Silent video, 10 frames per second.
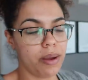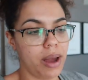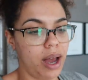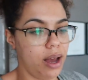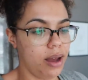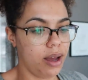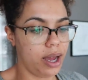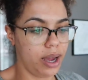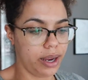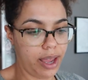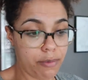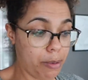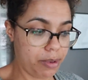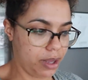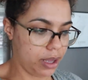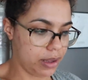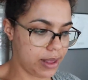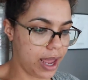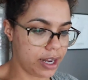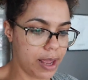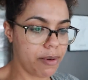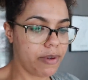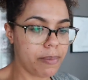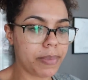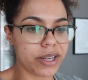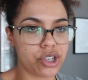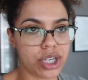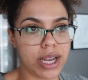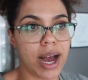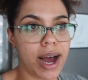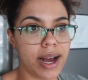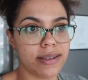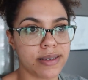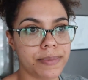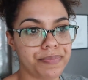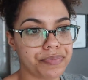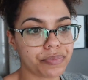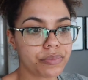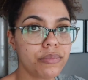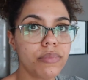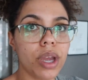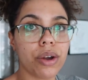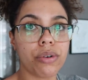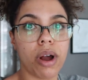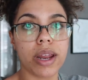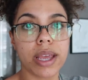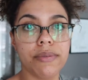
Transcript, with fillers: uh, I can't remember the exact name of it, but she has a chronic